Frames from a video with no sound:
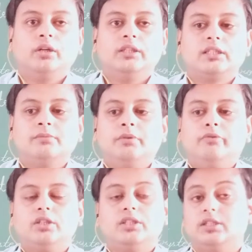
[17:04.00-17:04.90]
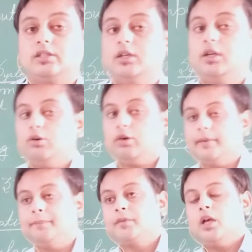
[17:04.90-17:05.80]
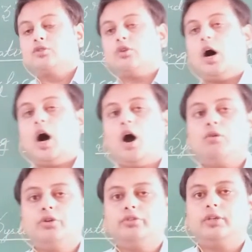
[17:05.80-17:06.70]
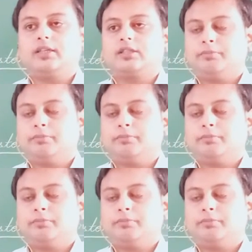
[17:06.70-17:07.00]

can just simply watch this. Okay, so how could you get?